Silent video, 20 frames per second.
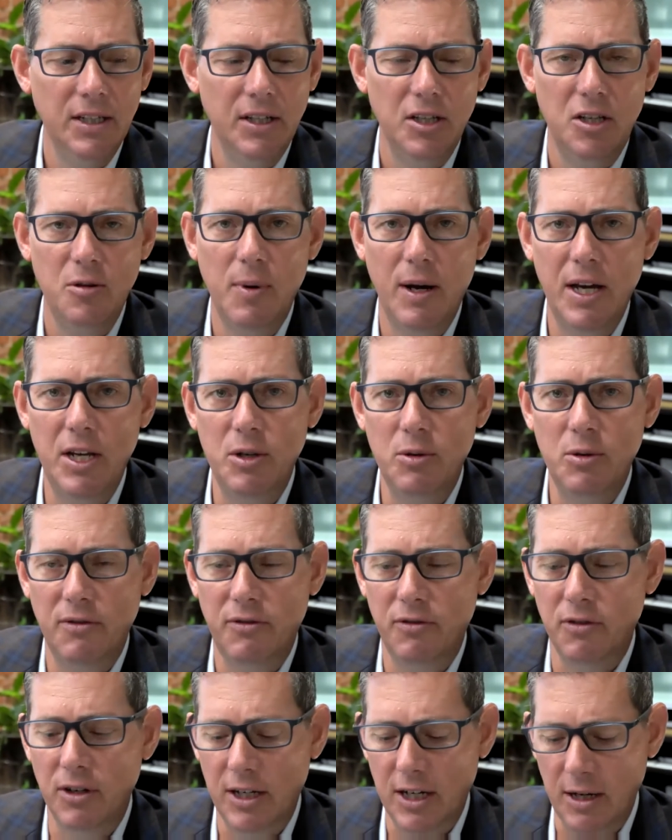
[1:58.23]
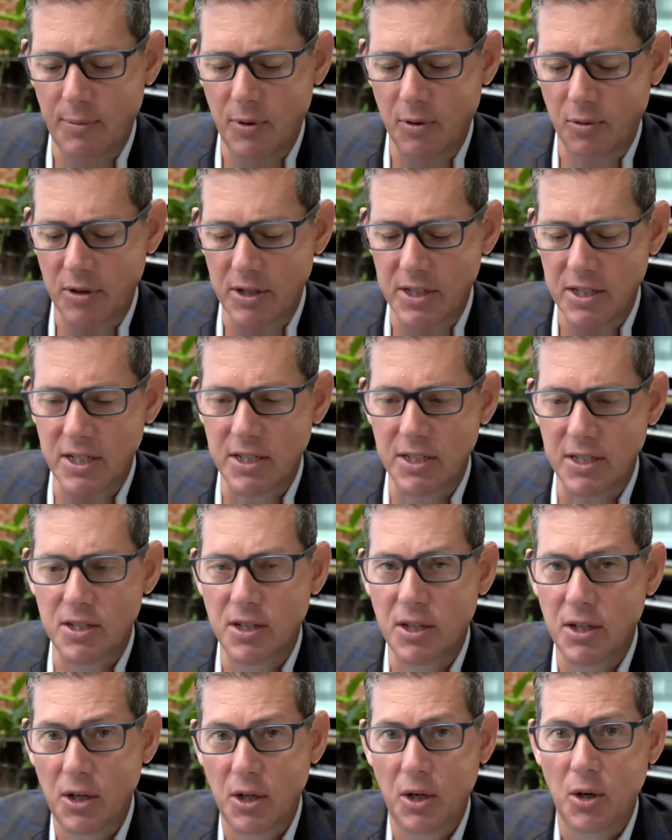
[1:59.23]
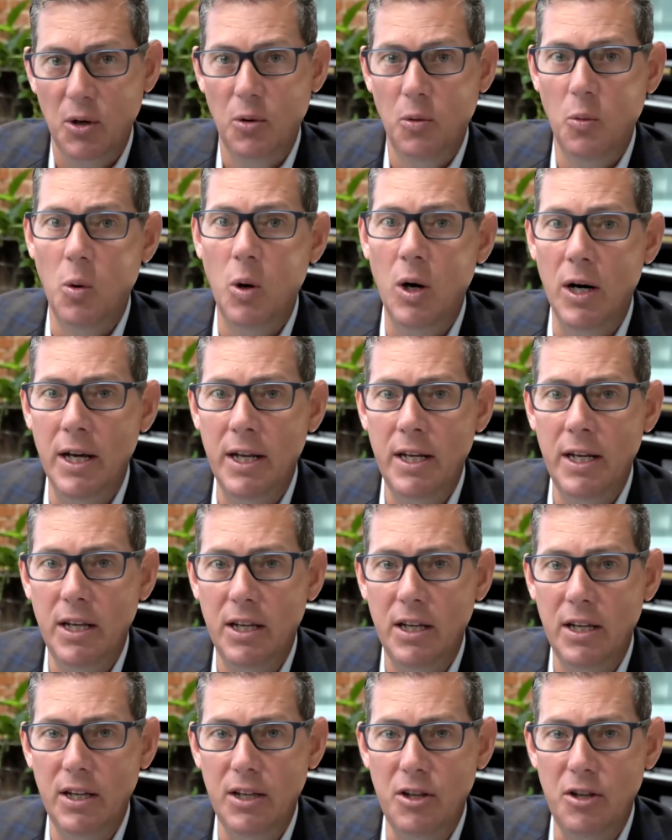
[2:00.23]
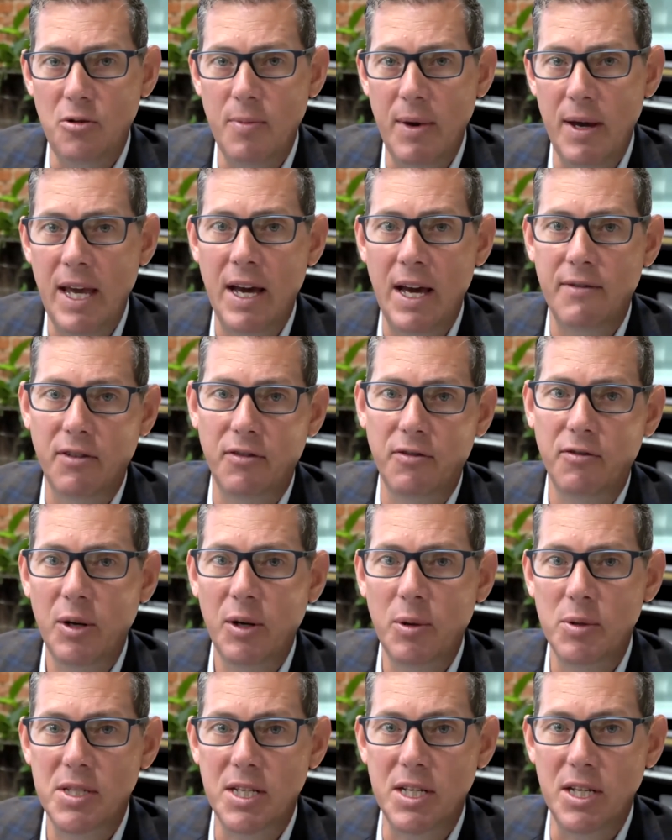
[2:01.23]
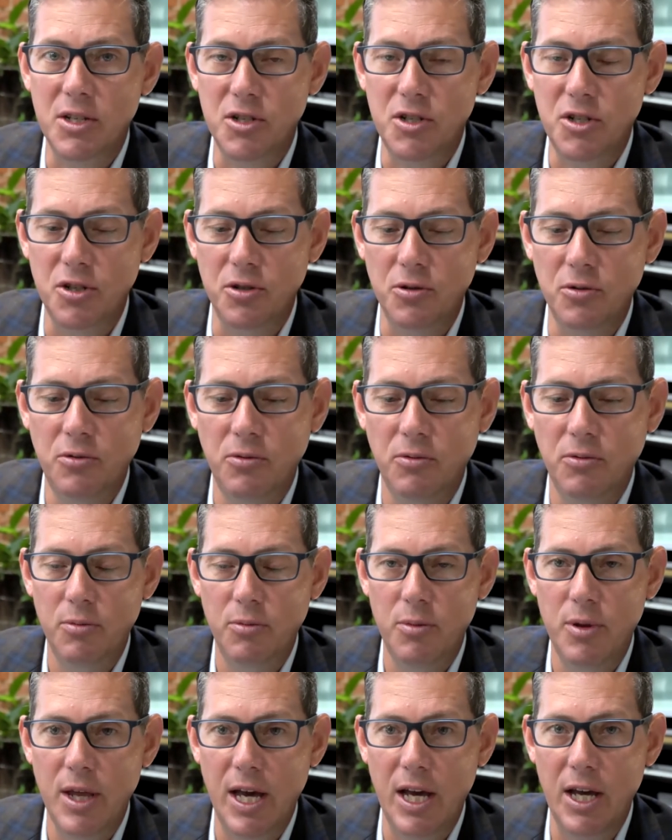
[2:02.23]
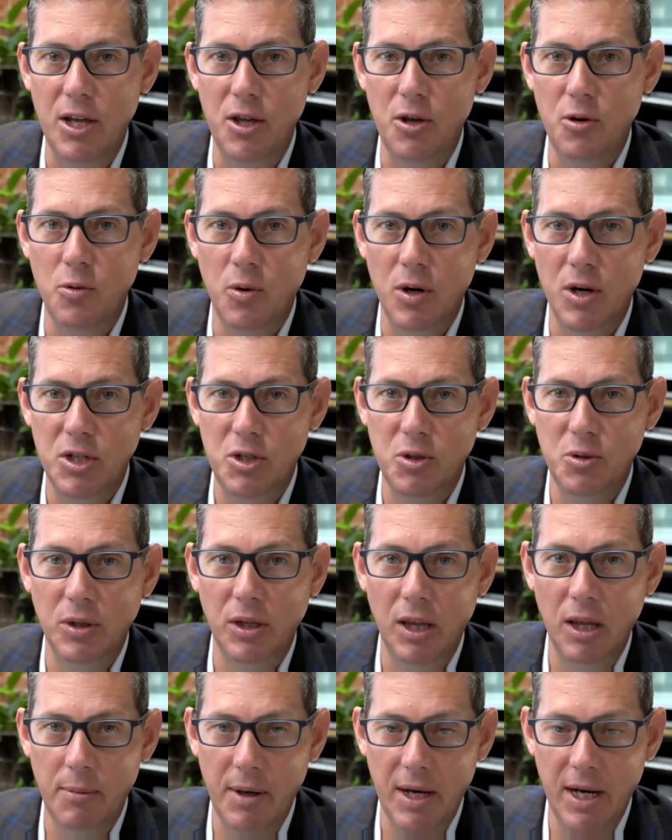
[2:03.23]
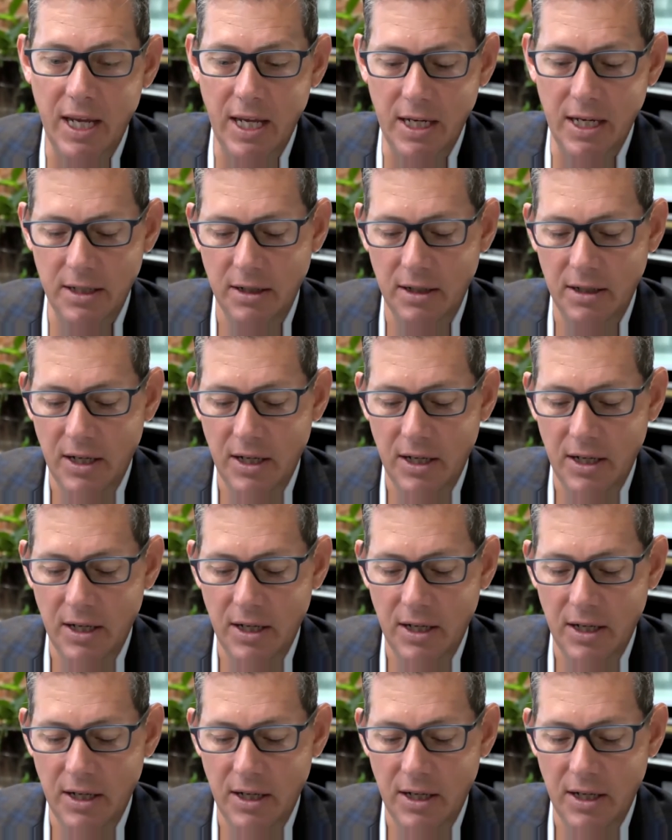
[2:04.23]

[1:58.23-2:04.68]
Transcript: You might do it for a couple reasons. One, you may have a frequency issue that you want to eliminate.